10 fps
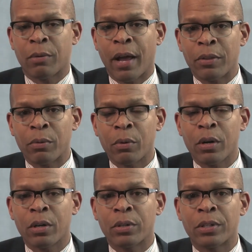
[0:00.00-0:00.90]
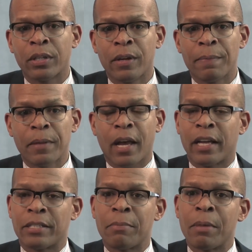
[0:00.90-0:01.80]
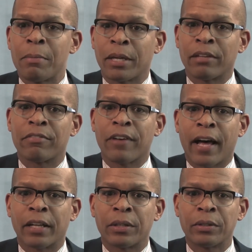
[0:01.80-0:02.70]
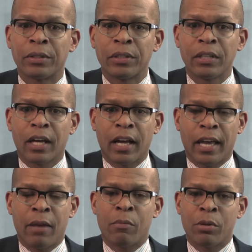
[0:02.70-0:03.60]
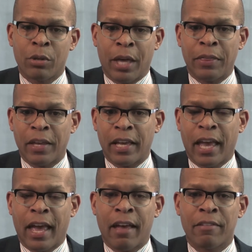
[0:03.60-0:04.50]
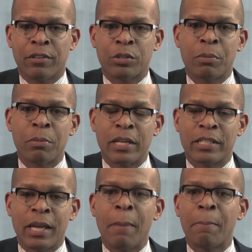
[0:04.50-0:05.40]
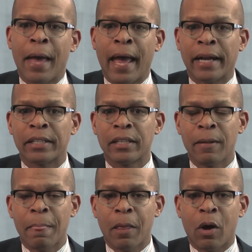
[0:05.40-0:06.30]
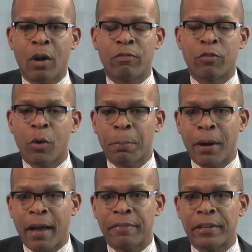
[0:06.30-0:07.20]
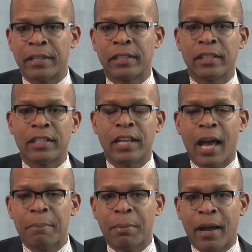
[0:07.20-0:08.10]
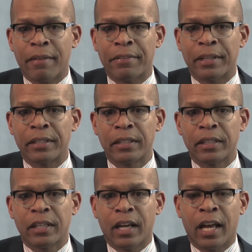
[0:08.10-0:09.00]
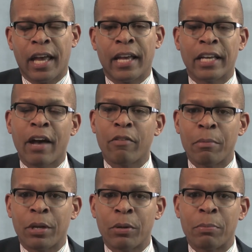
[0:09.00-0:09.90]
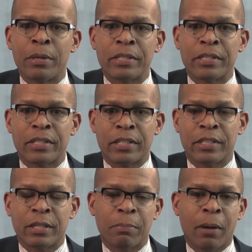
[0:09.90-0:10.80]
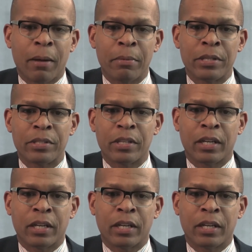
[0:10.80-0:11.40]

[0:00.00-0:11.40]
around the world to mimic and follow. And will, I think, have a tremendous impact on for-profit, non-profit, and governmental businesses and departments